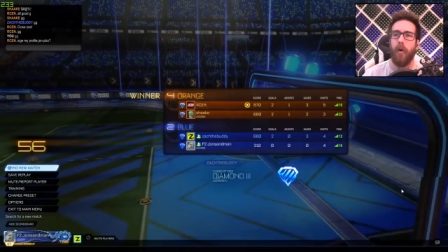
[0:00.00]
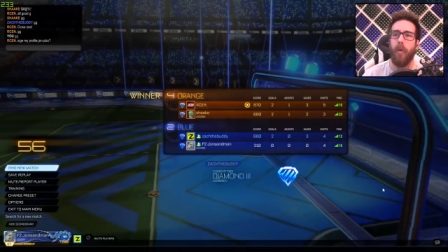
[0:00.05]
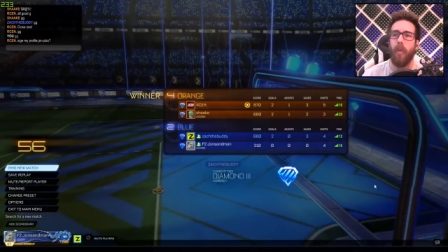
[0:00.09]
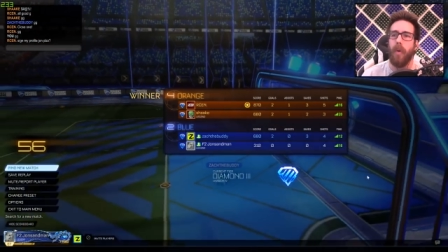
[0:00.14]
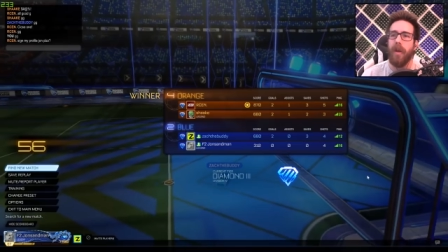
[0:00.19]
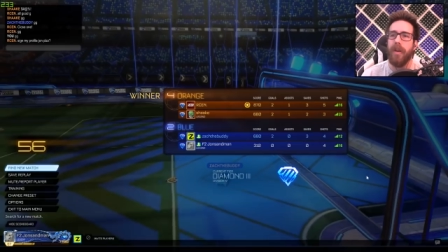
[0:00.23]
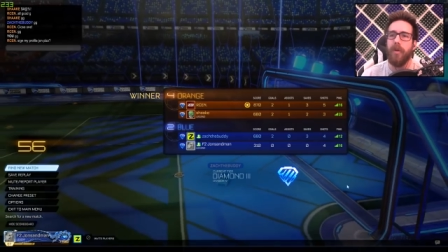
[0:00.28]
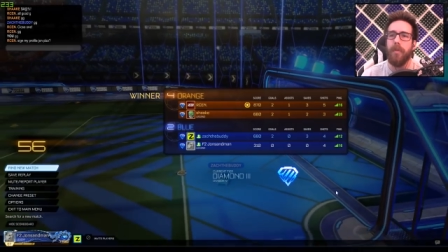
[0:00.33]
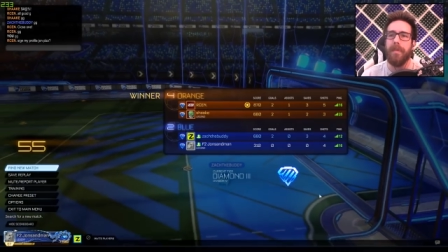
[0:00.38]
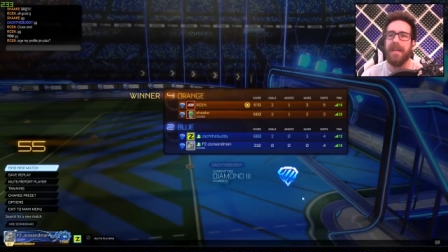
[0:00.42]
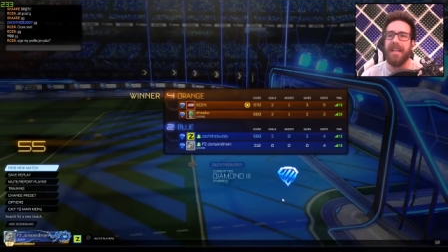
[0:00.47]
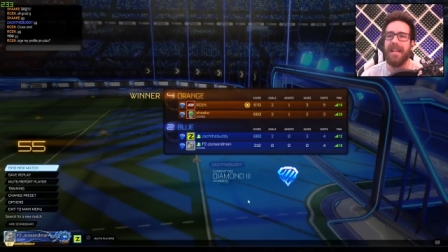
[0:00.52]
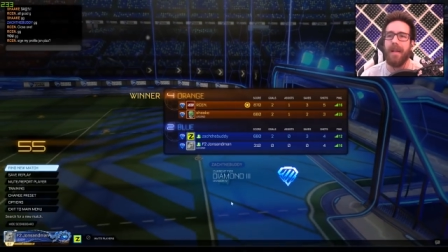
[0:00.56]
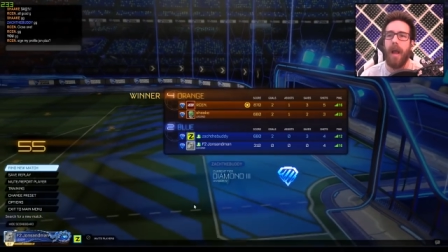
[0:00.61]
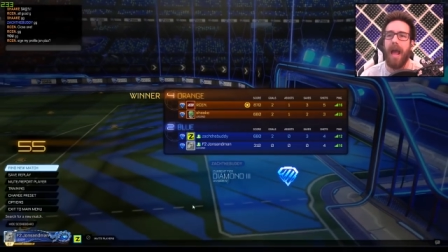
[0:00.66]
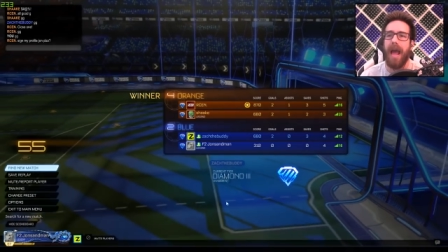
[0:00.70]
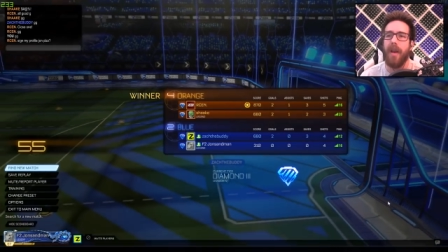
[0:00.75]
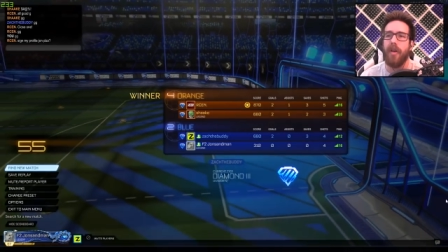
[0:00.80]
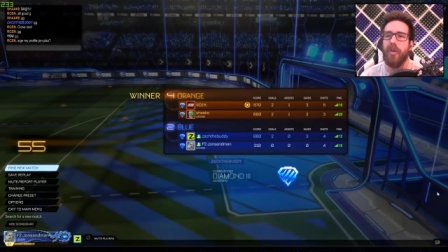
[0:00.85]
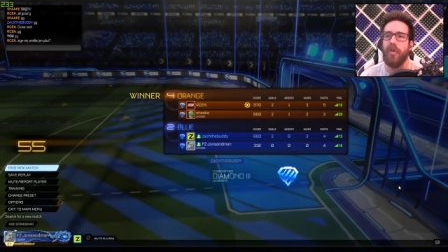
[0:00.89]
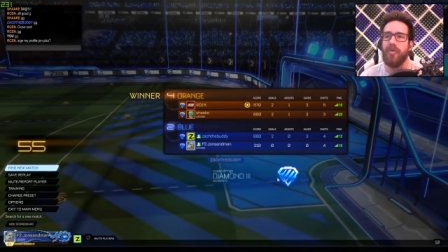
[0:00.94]
What do you mean?
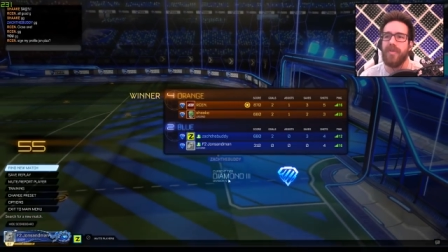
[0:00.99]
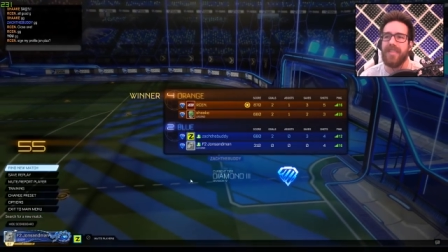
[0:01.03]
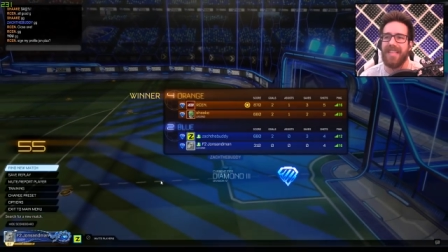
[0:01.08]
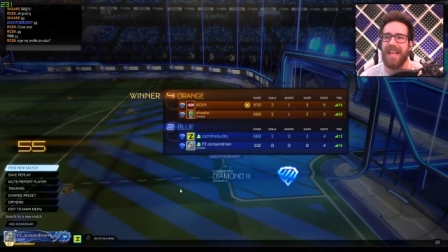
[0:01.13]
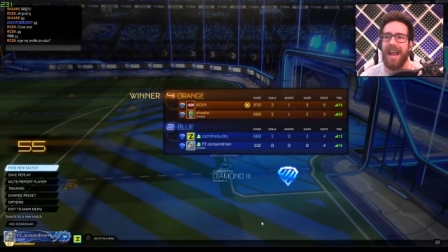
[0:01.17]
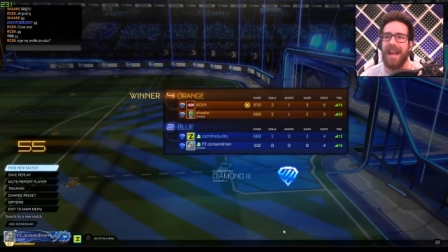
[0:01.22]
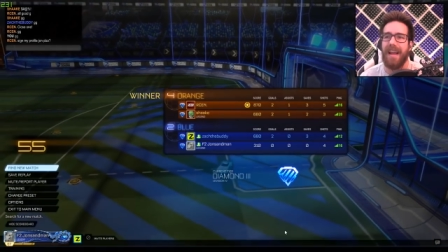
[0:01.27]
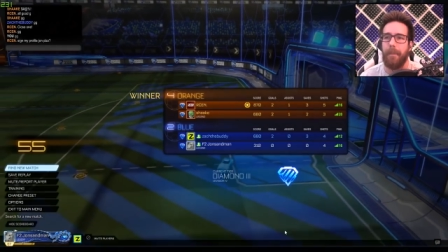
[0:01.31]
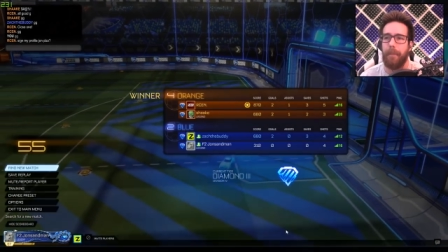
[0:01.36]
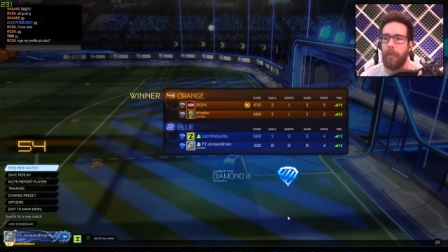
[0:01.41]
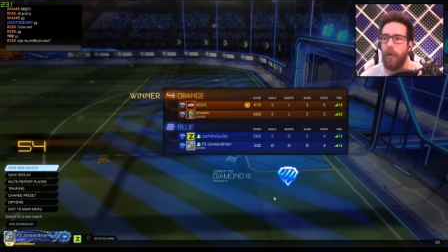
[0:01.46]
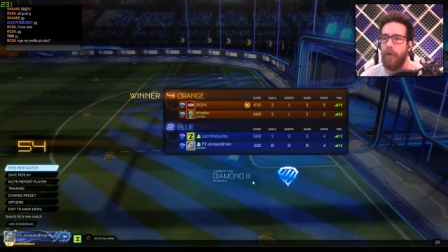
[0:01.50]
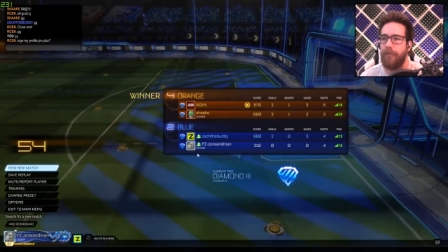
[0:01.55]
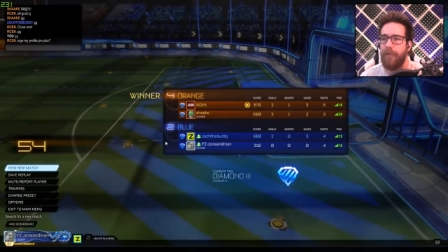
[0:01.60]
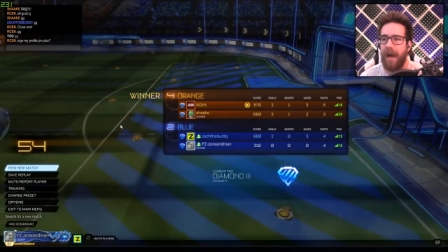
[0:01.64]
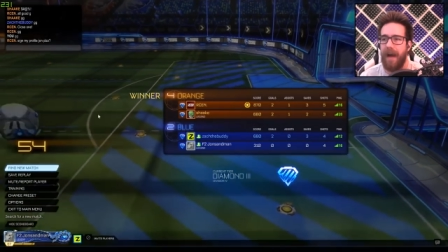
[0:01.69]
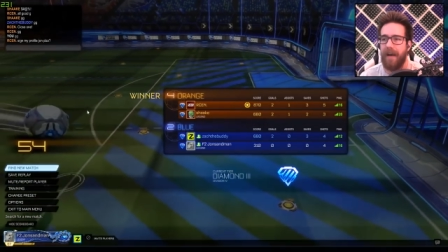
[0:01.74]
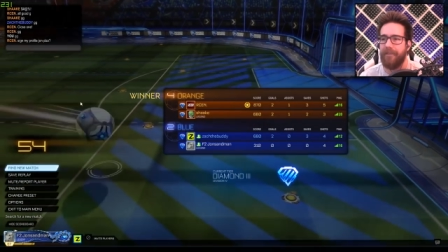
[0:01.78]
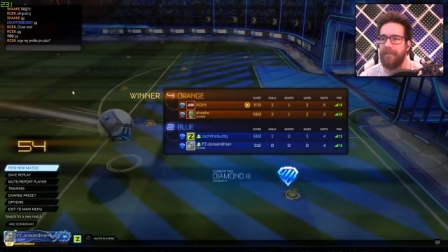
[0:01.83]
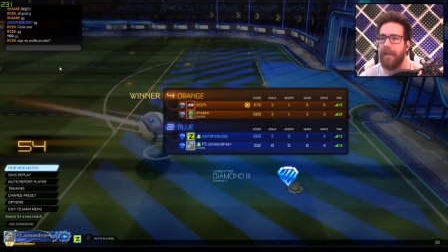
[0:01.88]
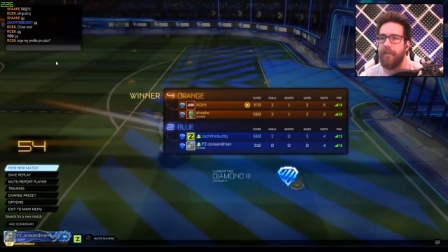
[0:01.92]
How do you sign a
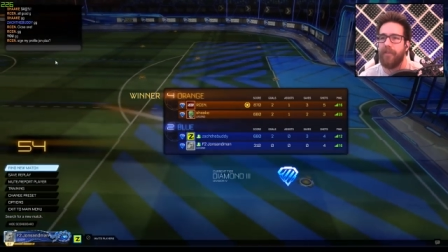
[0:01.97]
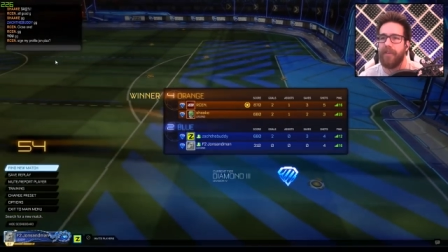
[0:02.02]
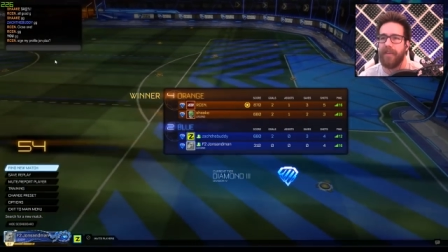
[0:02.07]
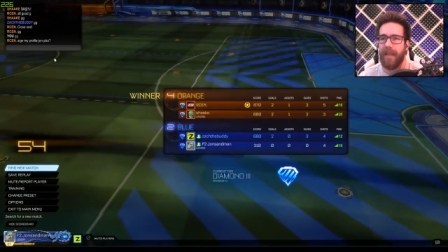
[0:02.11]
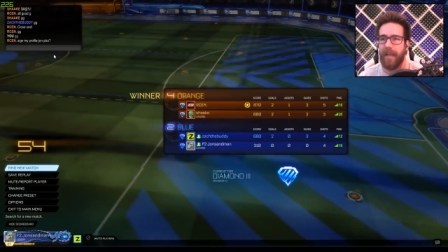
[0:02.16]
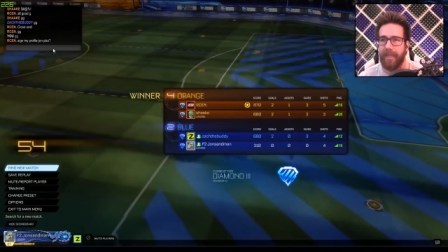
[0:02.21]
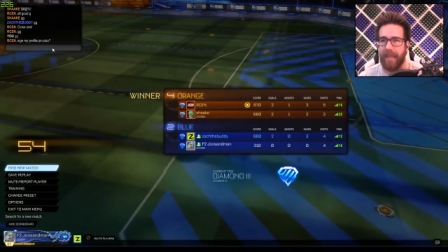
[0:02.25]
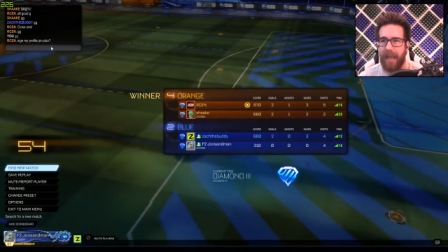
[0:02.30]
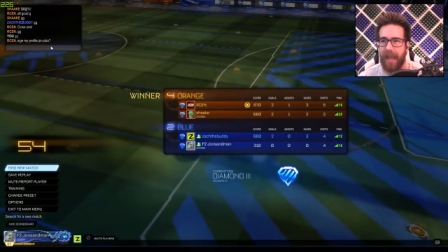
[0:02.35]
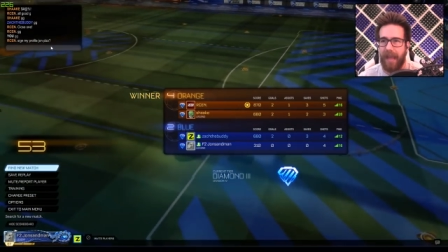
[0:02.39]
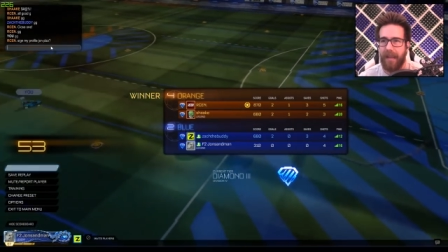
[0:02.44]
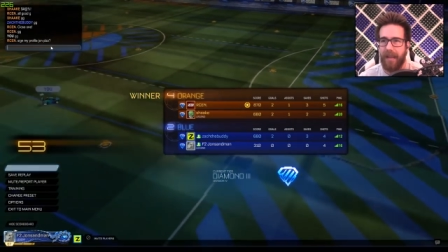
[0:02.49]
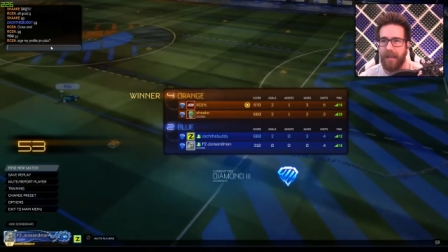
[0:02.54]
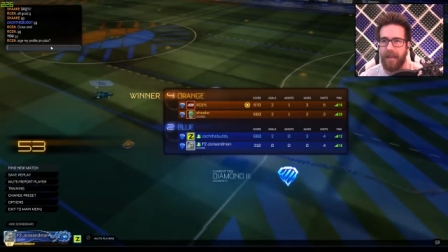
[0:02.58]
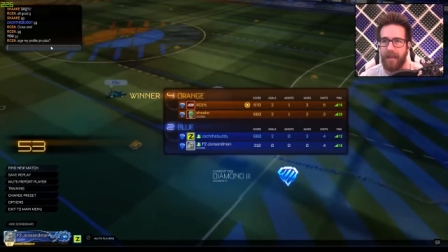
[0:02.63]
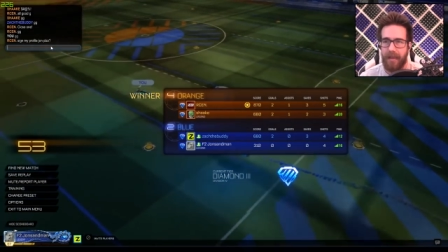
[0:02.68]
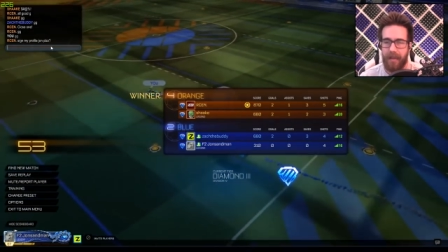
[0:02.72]
profile? I've never done that.